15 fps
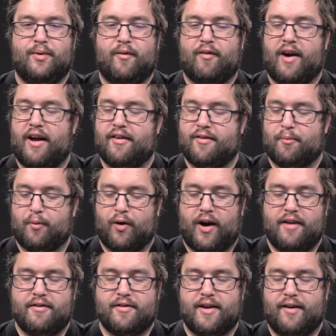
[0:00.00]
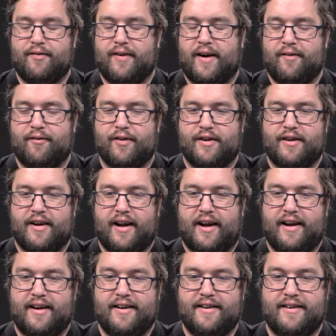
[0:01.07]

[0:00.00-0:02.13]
We've got some great stuff on for today.